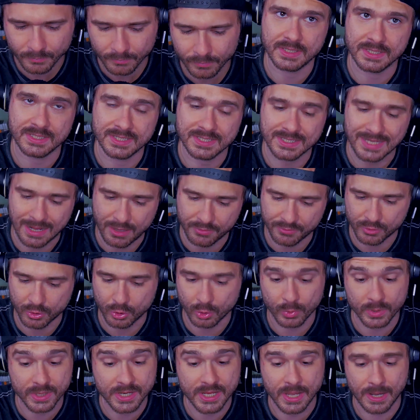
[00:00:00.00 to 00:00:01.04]
South
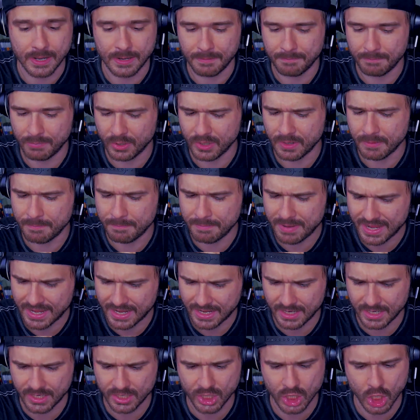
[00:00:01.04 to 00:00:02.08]
Korea put a
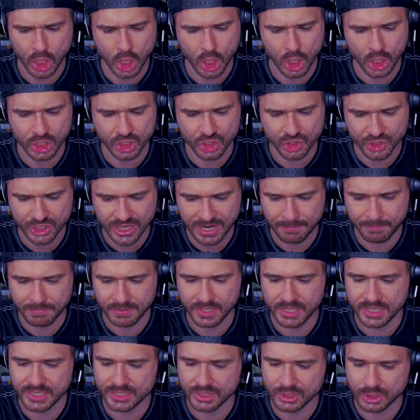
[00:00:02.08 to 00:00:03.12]
ban on
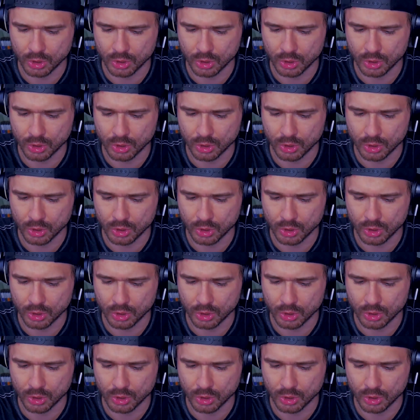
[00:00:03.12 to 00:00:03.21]
Japanese